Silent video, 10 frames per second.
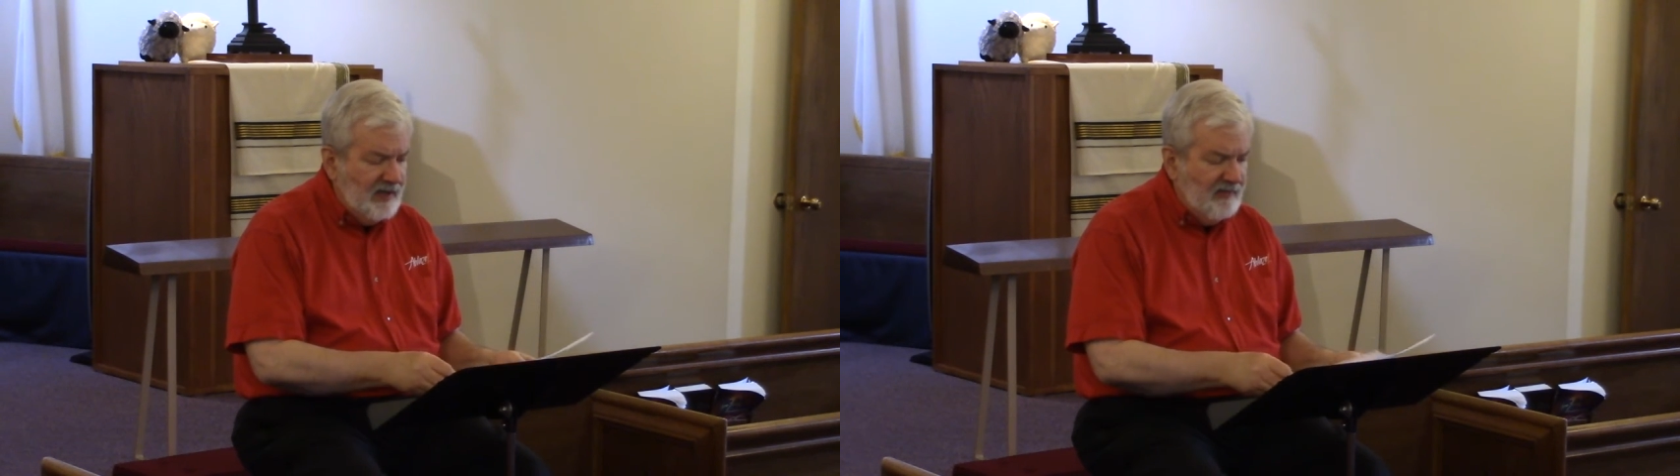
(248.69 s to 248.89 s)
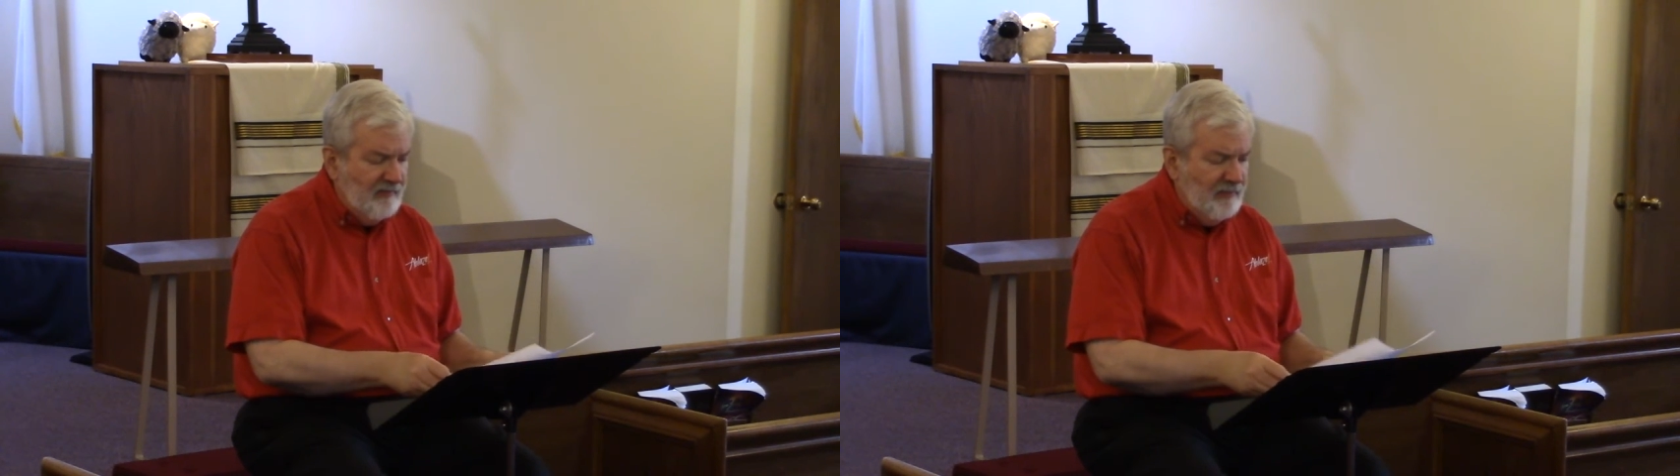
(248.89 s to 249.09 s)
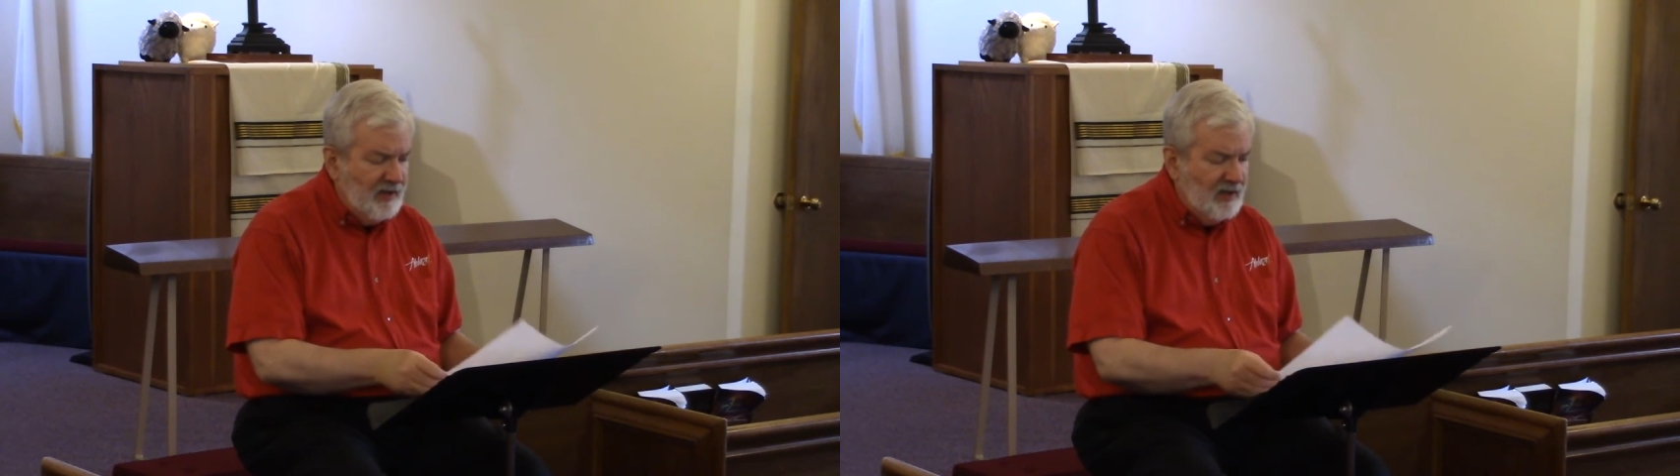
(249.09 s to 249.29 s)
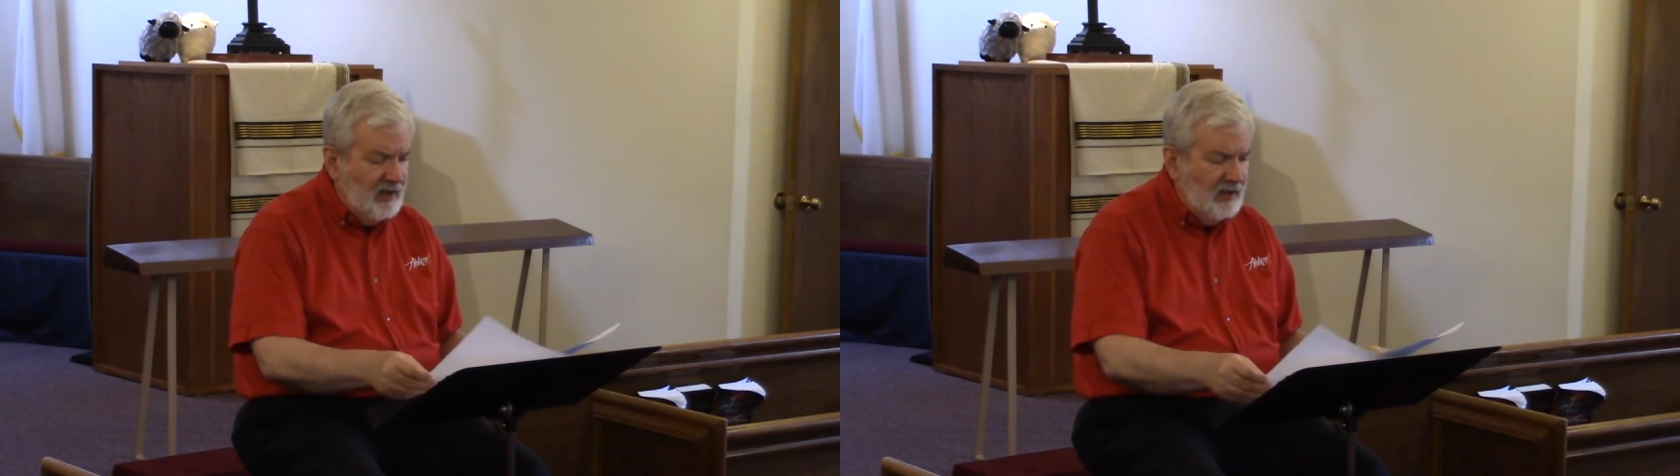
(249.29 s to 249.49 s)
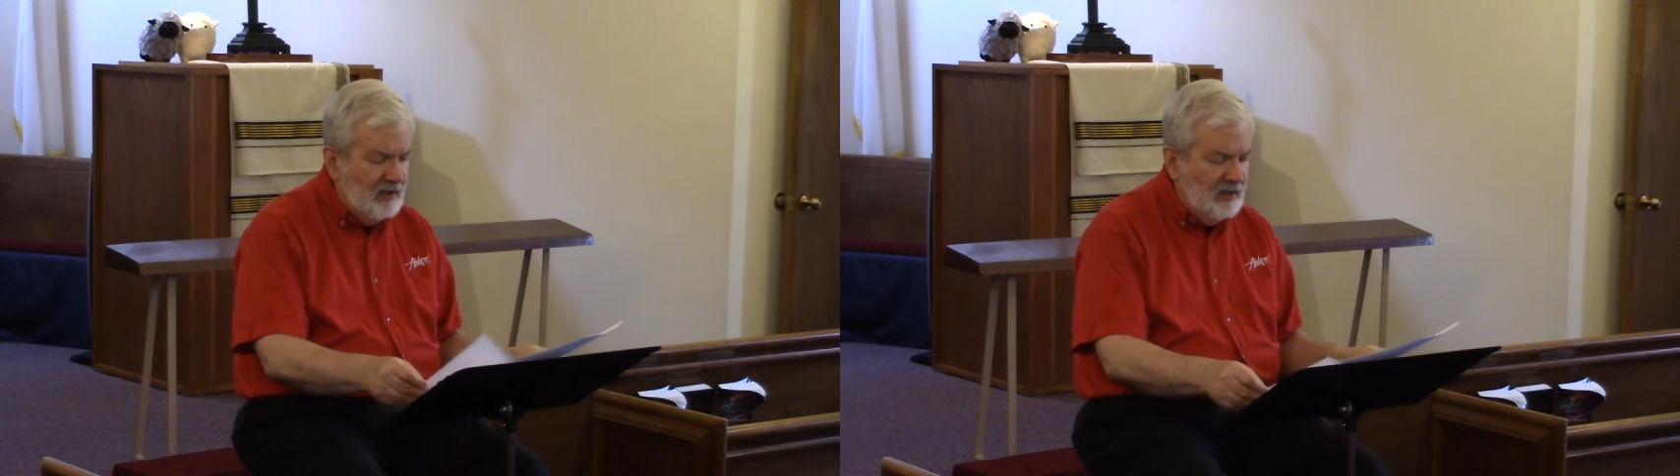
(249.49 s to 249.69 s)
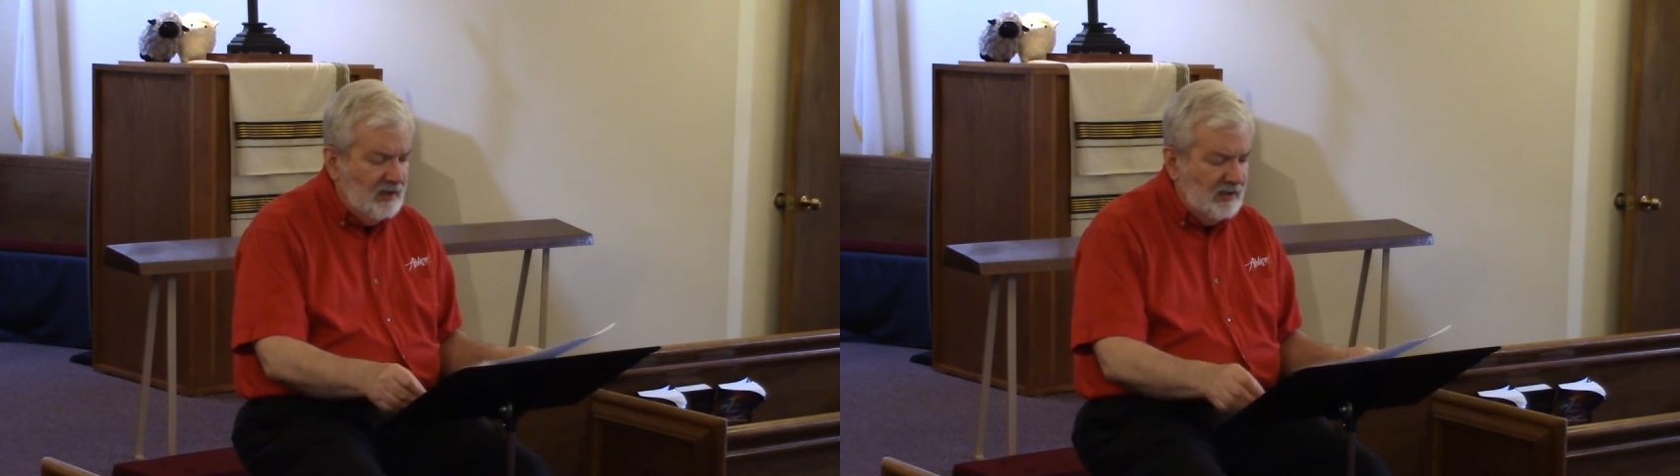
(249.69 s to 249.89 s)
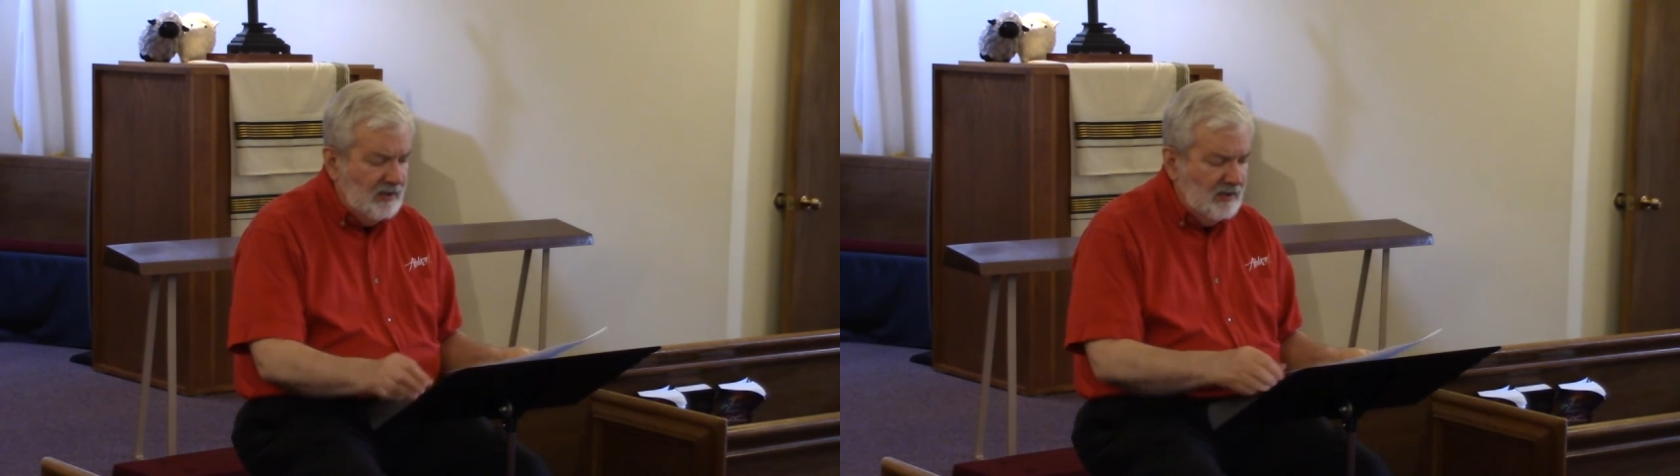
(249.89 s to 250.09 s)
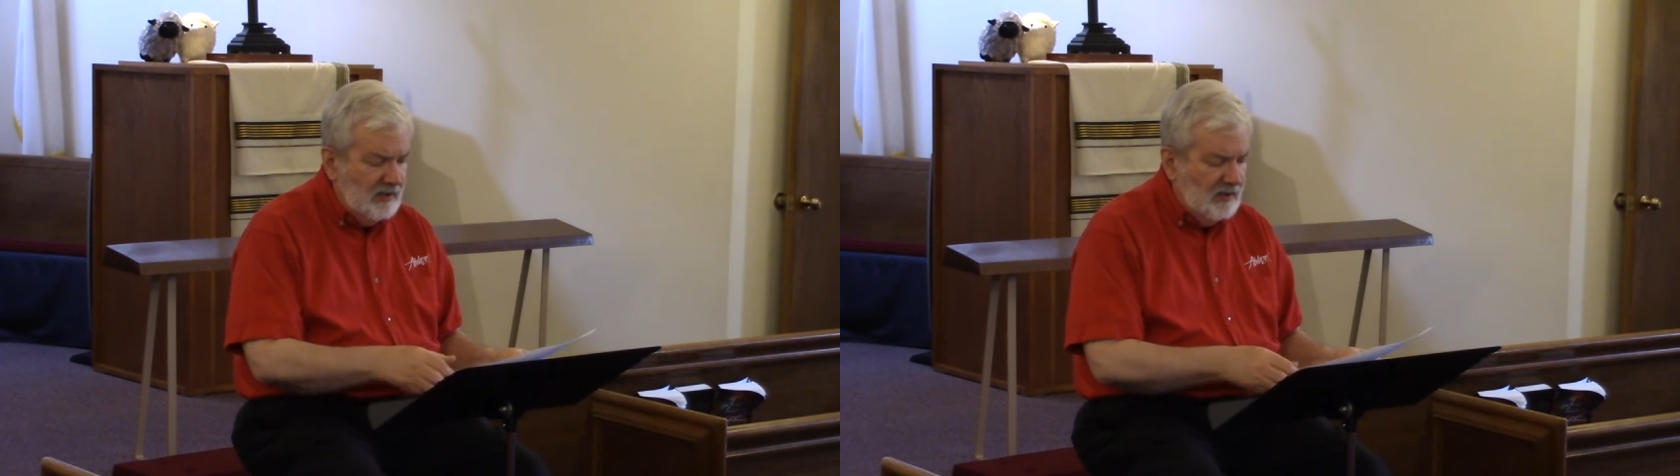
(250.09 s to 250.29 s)
have been
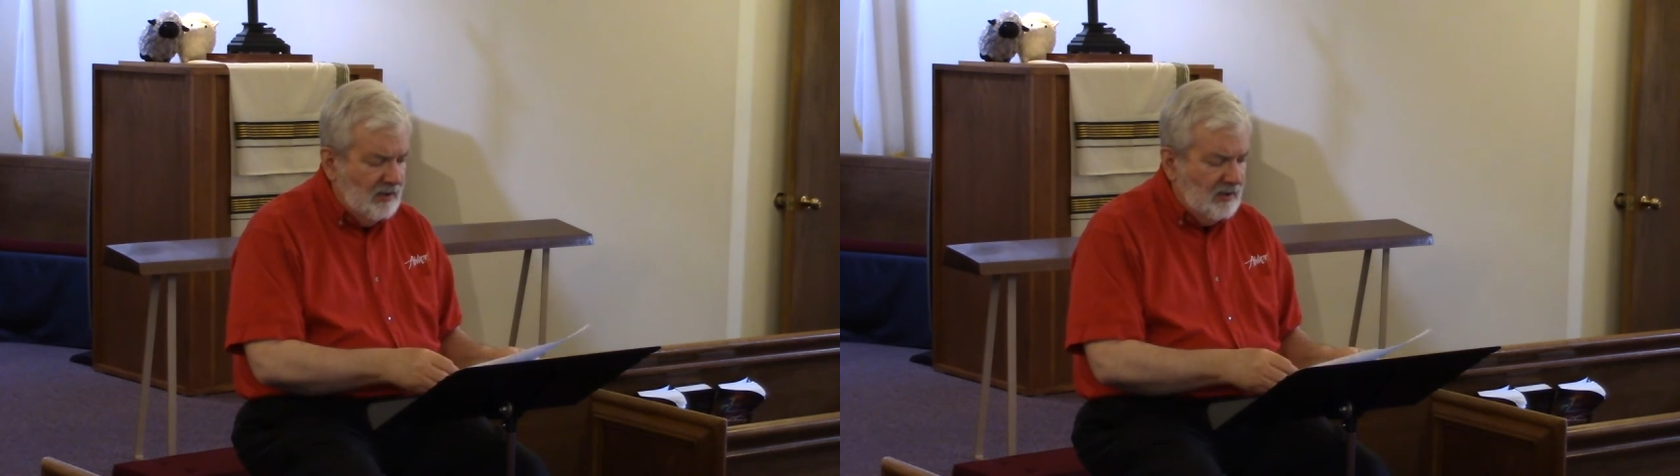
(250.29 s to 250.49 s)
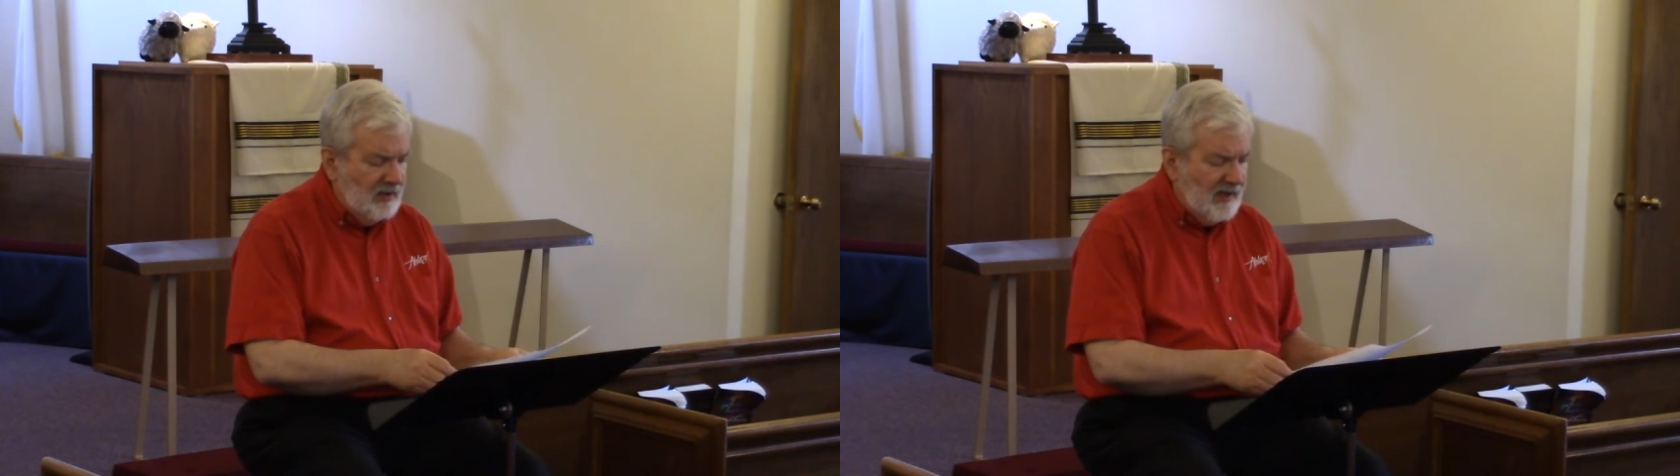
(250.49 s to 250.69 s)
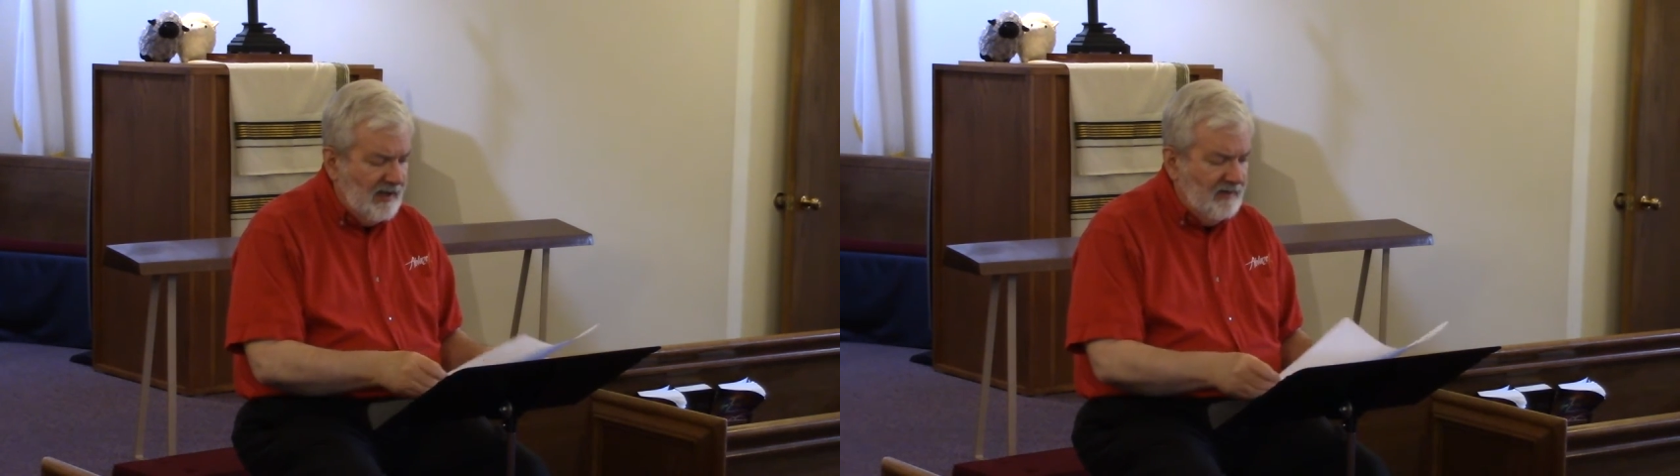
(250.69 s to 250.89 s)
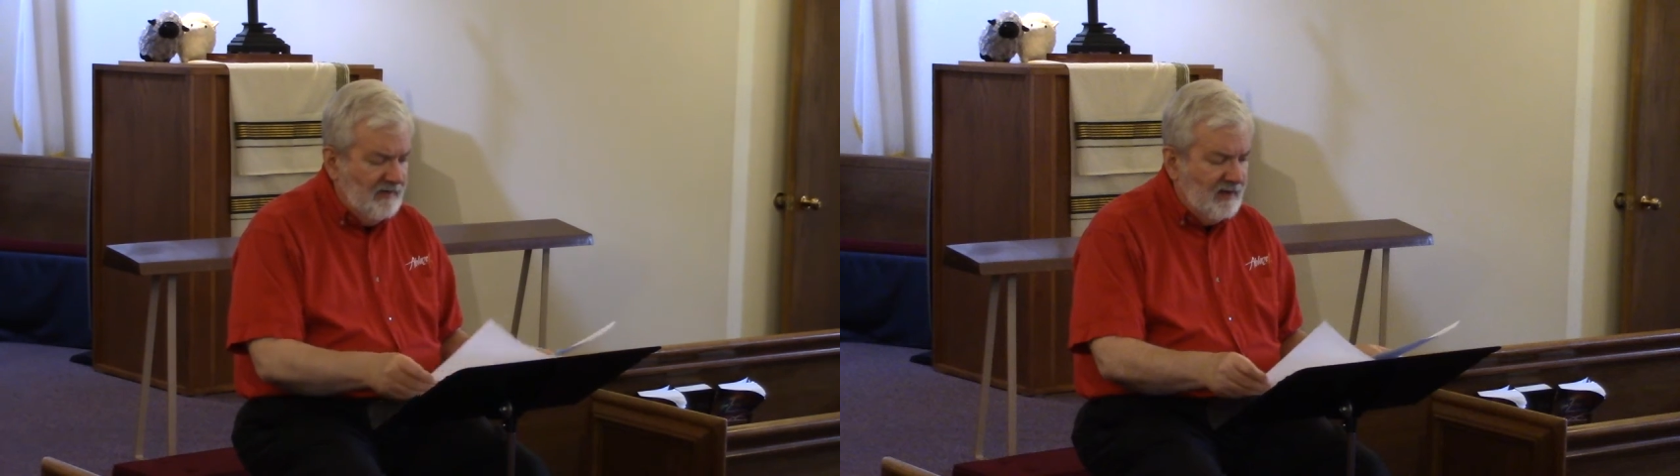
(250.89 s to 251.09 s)
like